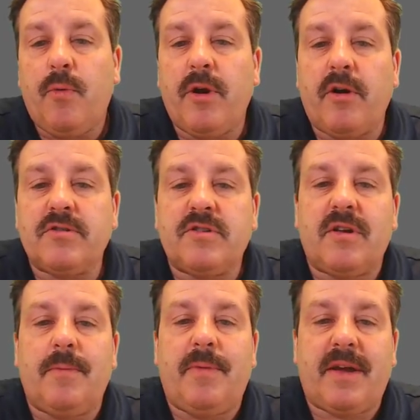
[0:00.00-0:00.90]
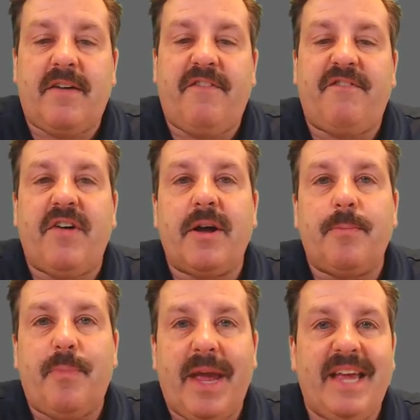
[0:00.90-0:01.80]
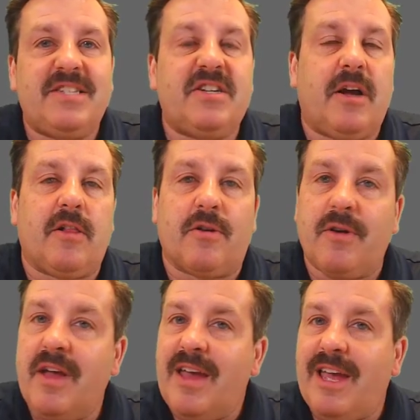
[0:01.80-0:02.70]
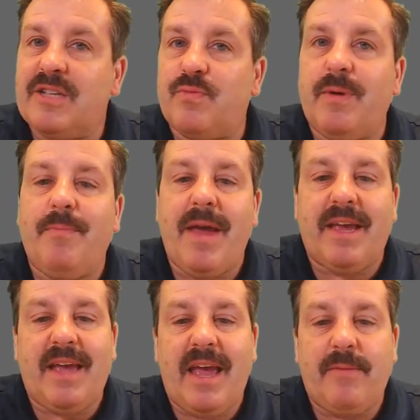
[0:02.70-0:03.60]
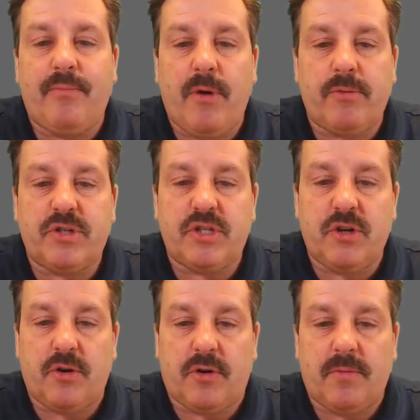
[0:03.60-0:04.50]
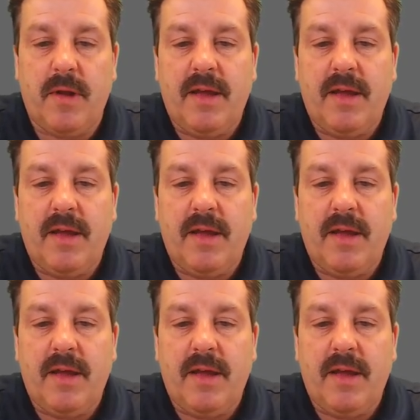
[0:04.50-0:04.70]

We are also going to pick a fun page color as we make a brochure.